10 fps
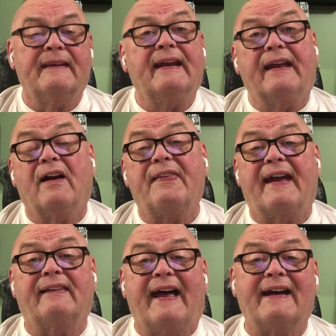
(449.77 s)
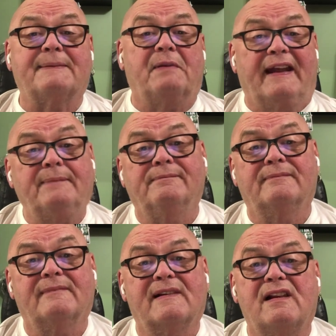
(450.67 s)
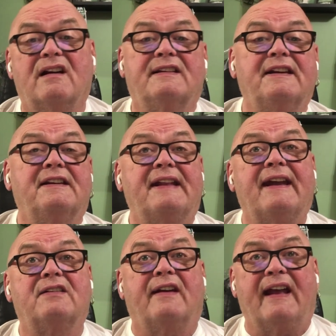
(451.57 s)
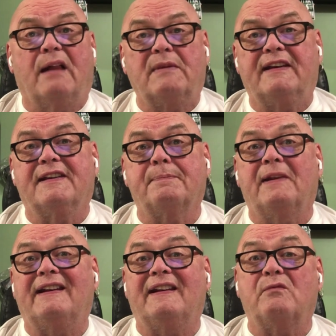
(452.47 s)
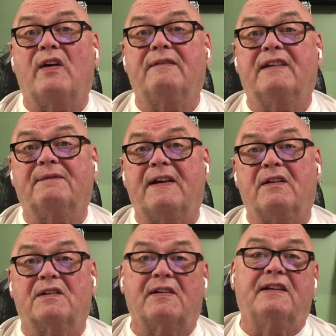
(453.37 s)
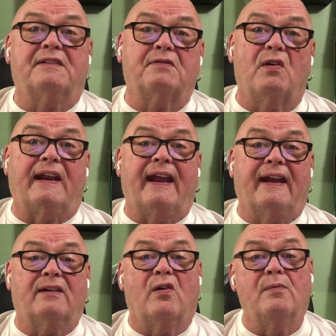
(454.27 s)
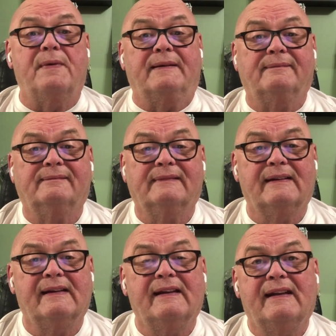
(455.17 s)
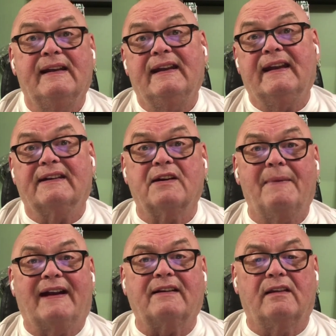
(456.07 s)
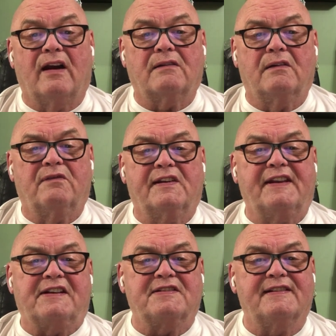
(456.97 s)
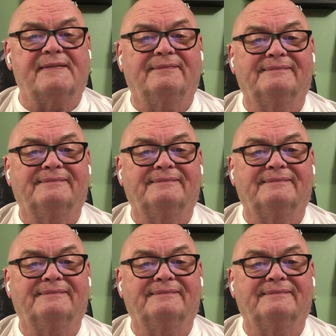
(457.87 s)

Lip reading: And on that last play, Collaros hit his hand on a helmet and split one of his fingers on his throwing hand open. He had to go back to the locker room for stitches.